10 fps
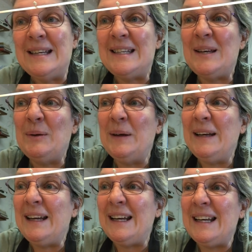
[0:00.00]
So
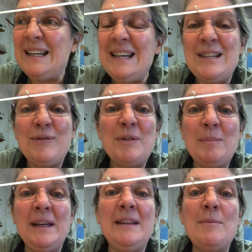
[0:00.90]
it is for
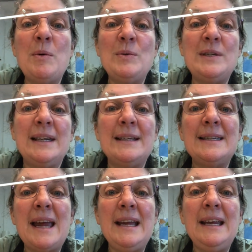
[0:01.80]
me the most
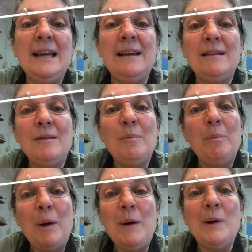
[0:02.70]
exciting
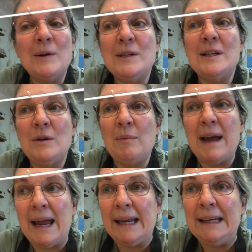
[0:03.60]
part in a
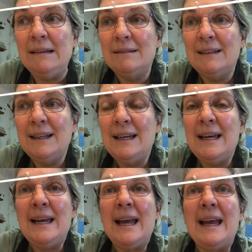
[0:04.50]
way.
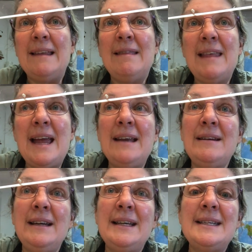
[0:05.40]
And
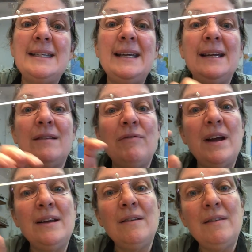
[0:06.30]
then seeing the
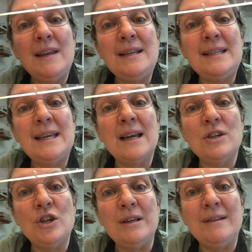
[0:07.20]
final thin
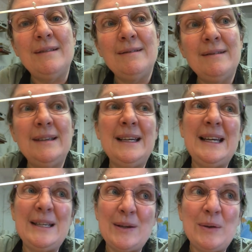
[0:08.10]
section
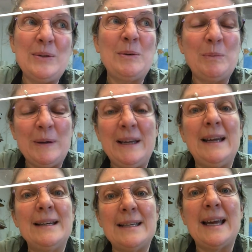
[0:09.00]
is also
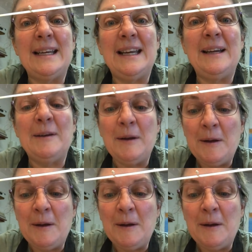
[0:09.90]
pretty exciting.